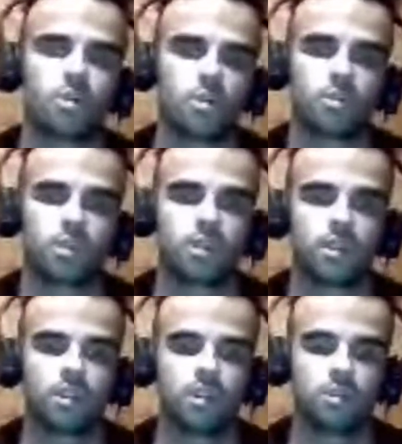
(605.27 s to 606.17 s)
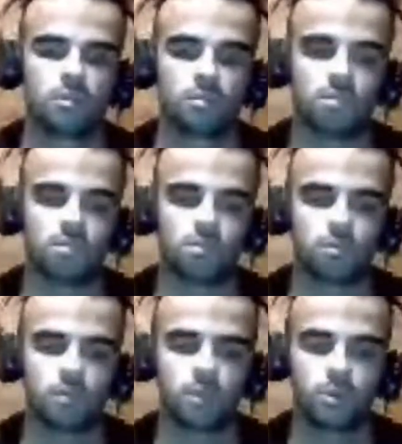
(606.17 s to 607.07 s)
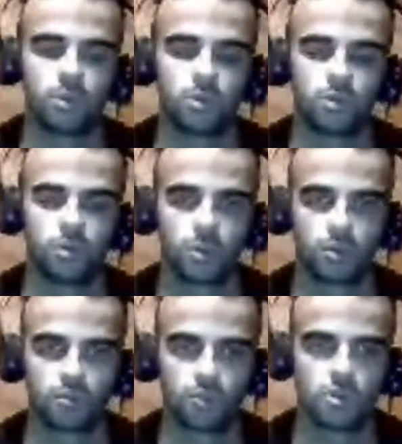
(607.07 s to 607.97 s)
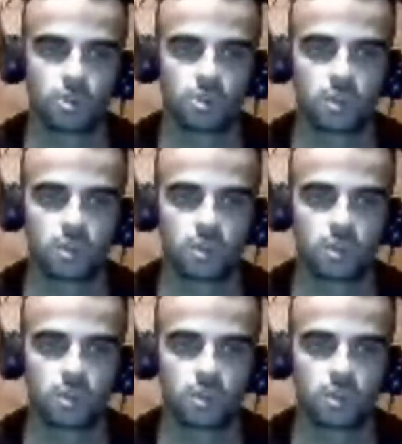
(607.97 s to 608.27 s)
what they might want to do in their future.